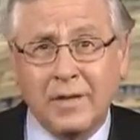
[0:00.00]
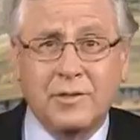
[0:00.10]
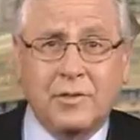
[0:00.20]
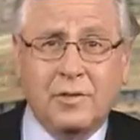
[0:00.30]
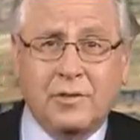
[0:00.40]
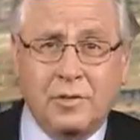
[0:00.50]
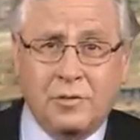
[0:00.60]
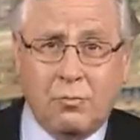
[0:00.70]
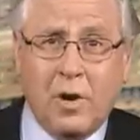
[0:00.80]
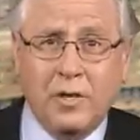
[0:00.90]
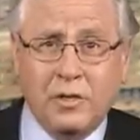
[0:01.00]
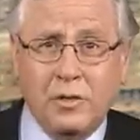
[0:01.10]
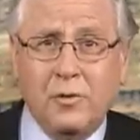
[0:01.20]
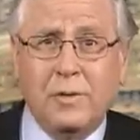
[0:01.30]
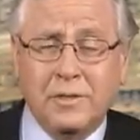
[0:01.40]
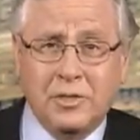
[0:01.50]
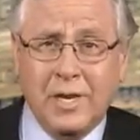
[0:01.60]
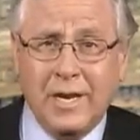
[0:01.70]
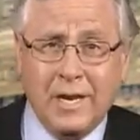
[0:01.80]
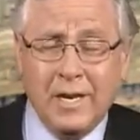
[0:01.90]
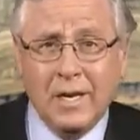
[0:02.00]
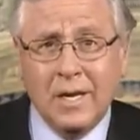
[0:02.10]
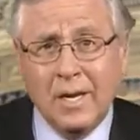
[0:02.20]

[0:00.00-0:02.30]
It's it's it's Rush, Newt, and Cheney.